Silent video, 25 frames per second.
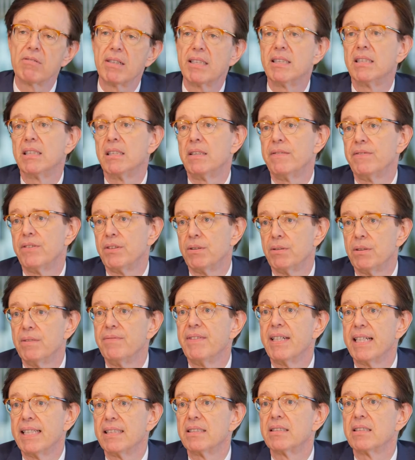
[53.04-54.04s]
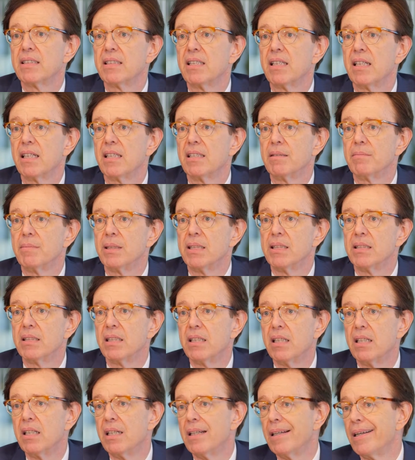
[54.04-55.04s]
relative to advanced economies.
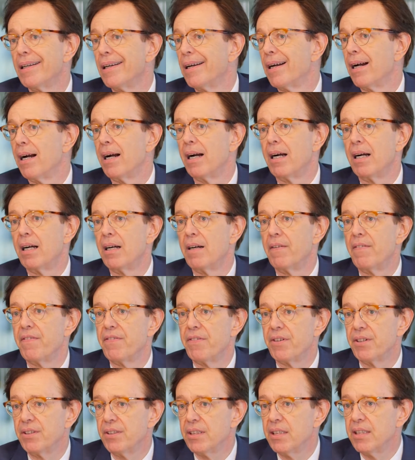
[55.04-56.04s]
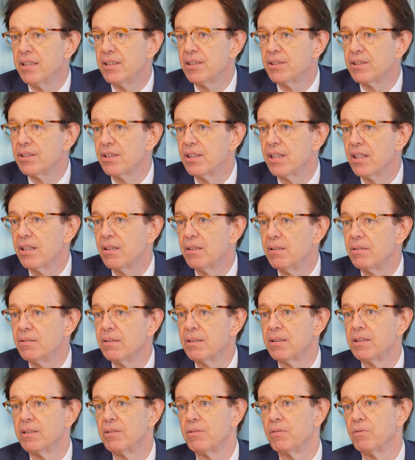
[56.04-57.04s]
30 years
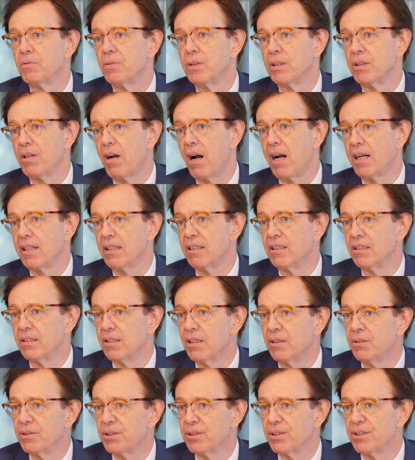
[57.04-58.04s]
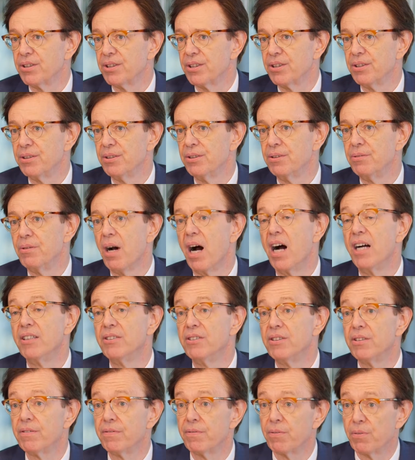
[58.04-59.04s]
ago, we're talking closer to
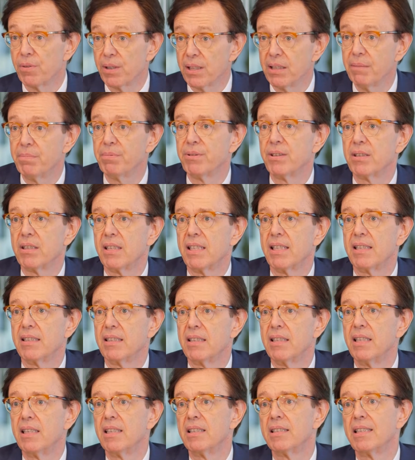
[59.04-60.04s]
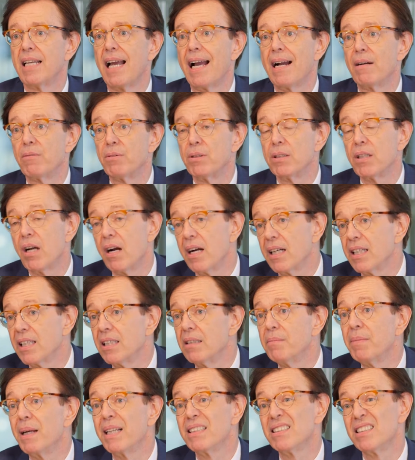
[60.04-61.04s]
under 40%. Now we're
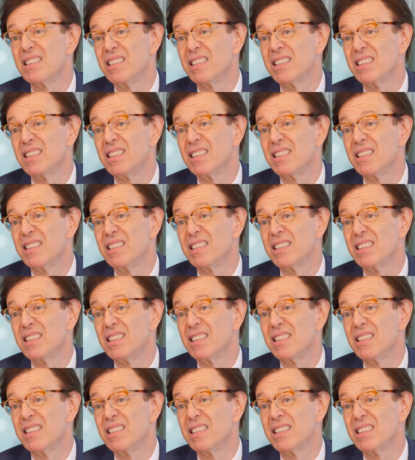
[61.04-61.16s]
talking about